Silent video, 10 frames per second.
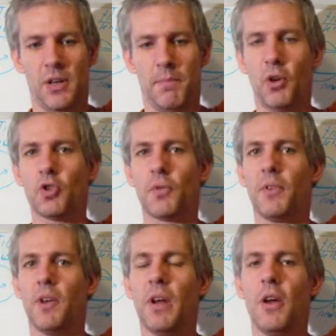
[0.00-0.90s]
because of
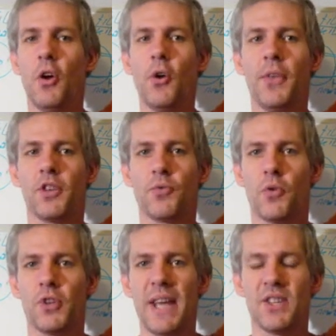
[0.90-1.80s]
the Earth is
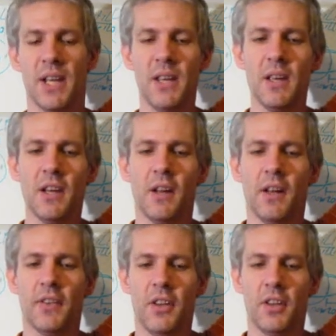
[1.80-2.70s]
rotating,
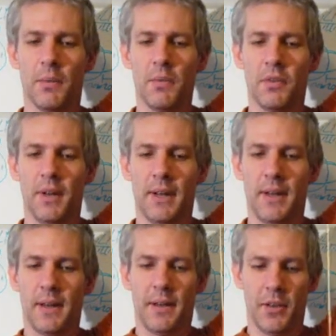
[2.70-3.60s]

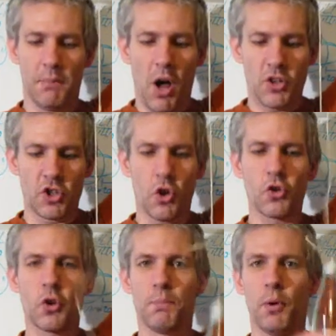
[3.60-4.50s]
the mass is
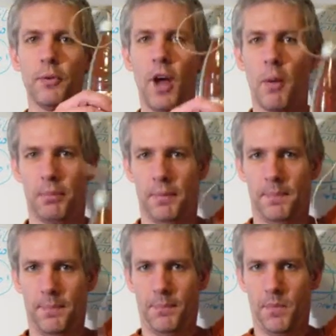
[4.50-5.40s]
also pulled up,
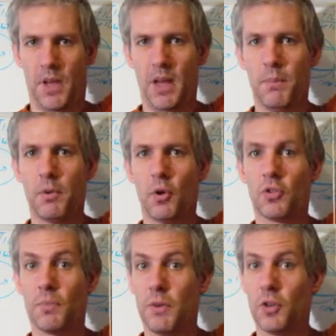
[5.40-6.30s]
yeah,
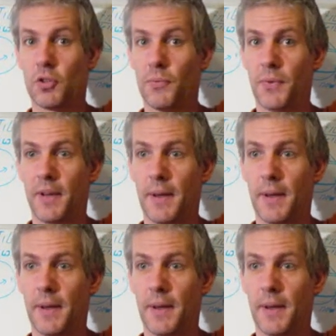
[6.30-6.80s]
because of